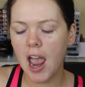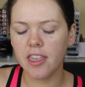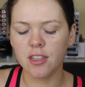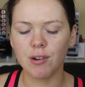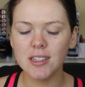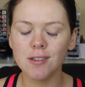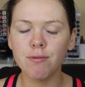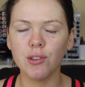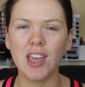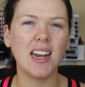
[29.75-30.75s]
And the reason
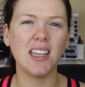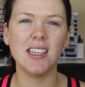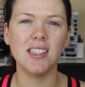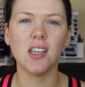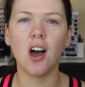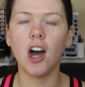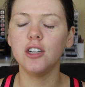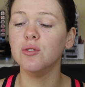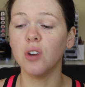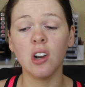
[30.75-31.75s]
for that is I
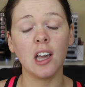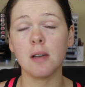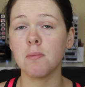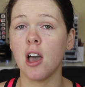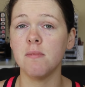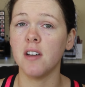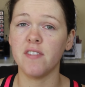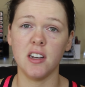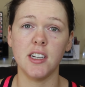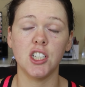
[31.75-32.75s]
do not like applying my
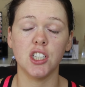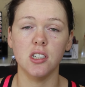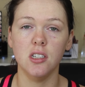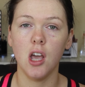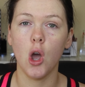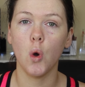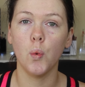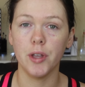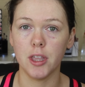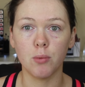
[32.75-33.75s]
foundation
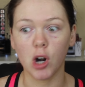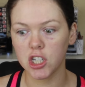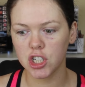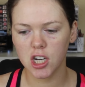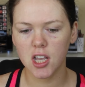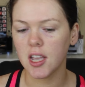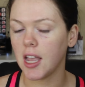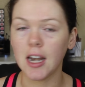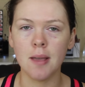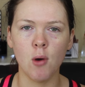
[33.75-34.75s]
with a brush
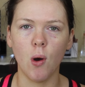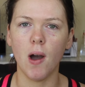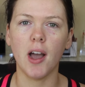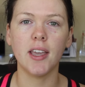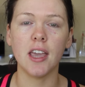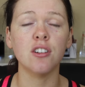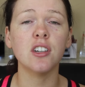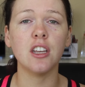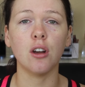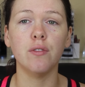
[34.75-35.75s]
anymore. I
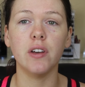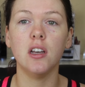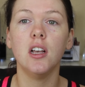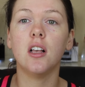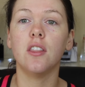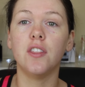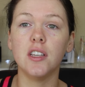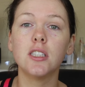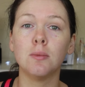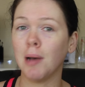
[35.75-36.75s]
cannot get over
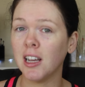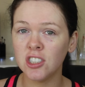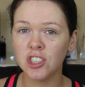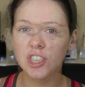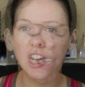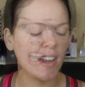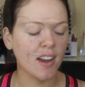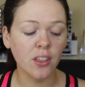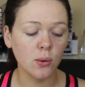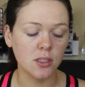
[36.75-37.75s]
this sponge.
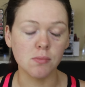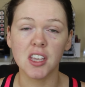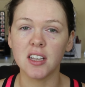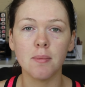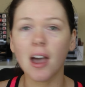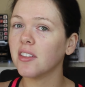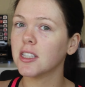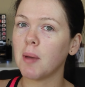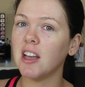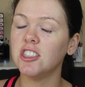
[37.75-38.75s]
Another awesome thing about
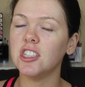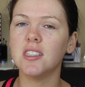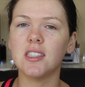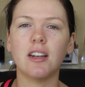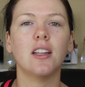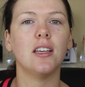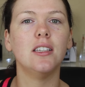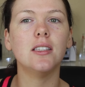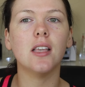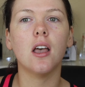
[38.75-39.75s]
this sponge is that it
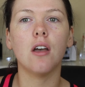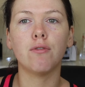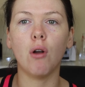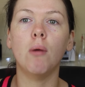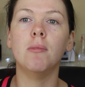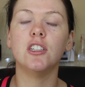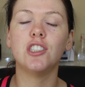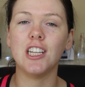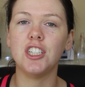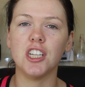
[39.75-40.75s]
is from
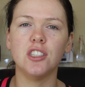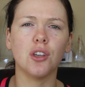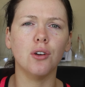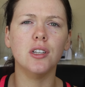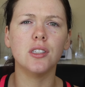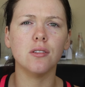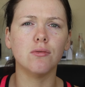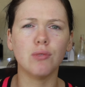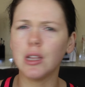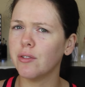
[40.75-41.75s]
Chi Chi, so it's
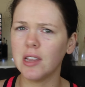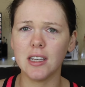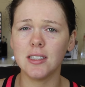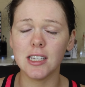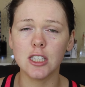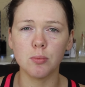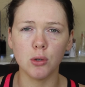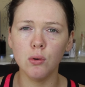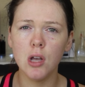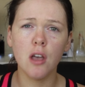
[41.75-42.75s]
really
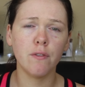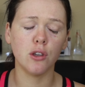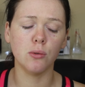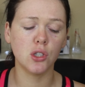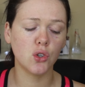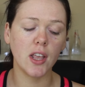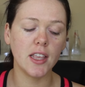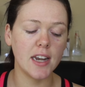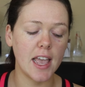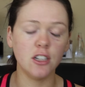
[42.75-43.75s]
accessible for you
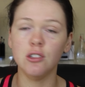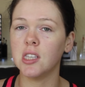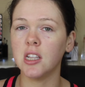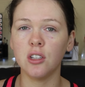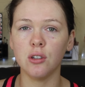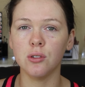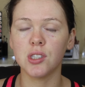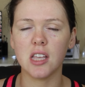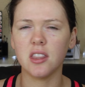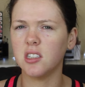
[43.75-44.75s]
Australian and New Zealand
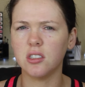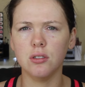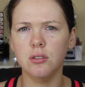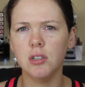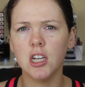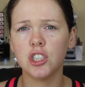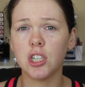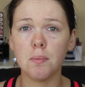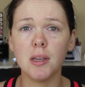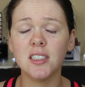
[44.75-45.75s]
girls, and they do
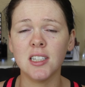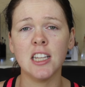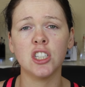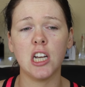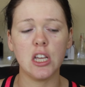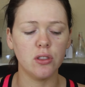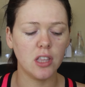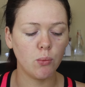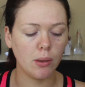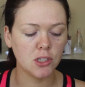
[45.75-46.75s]
ship internationally on
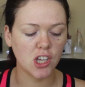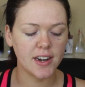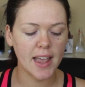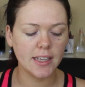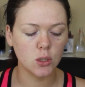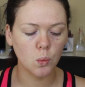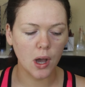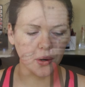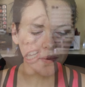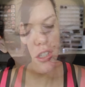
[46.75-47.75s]
their website as
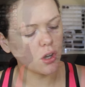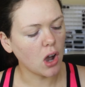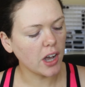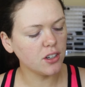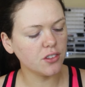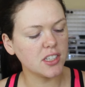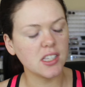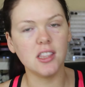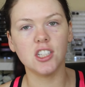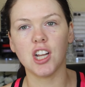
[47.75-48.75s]
well. So I got
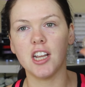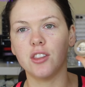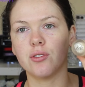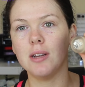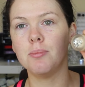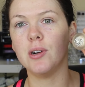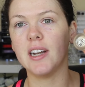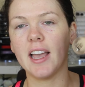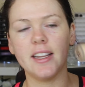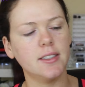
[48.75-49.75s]
this in the shade
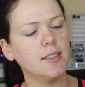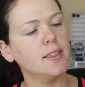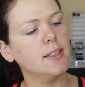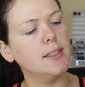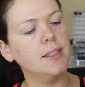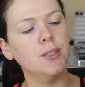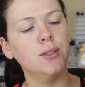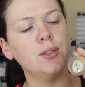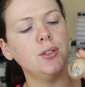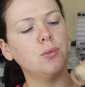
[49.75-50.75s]
3.8
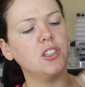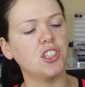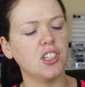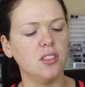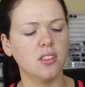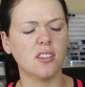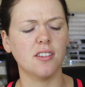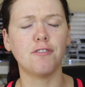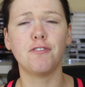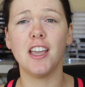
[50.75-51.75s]
Nude, which is
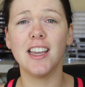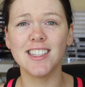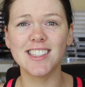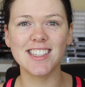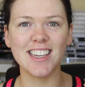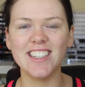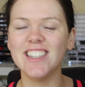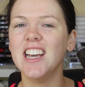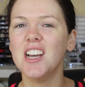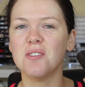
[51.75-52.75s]
fair
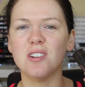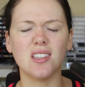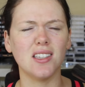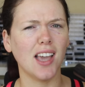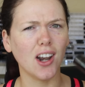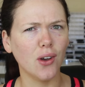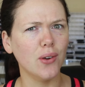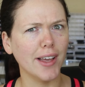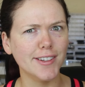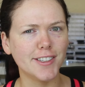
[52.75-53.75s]
skin with
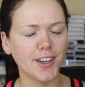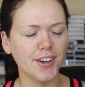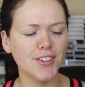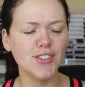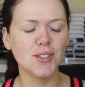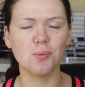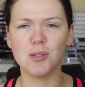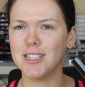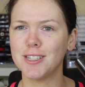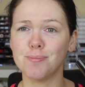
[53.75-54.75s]
yellow undertones,
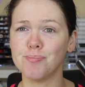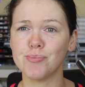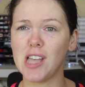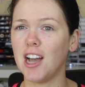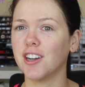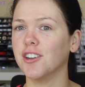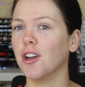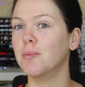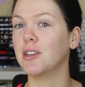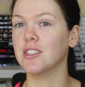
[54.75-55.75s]
which I don't
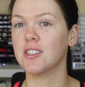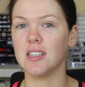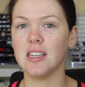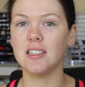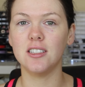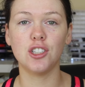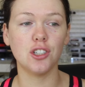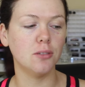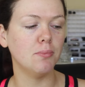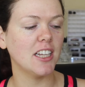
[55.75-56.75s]
know, because it
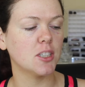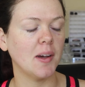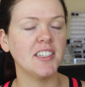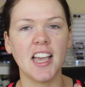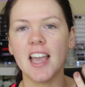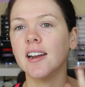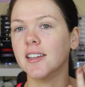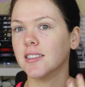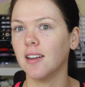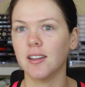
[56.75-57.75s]
should match my tan.
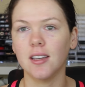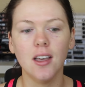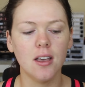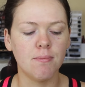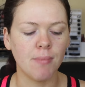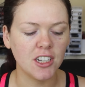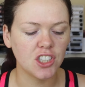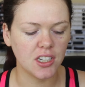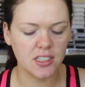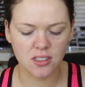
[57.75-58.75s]
I did like
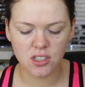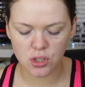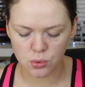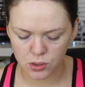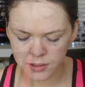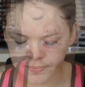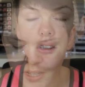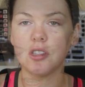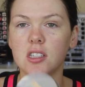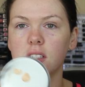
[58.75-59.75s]
match it in store.
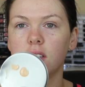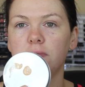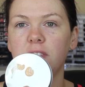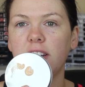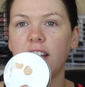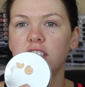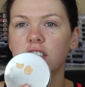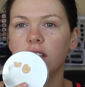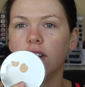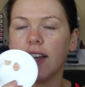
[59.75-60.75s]
So this is the
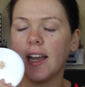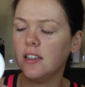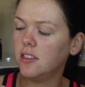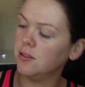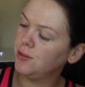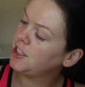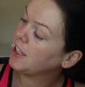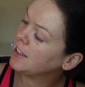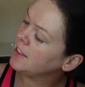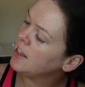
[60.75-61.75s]
foundation on a little
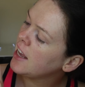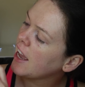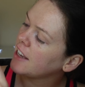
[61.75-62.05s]
tin.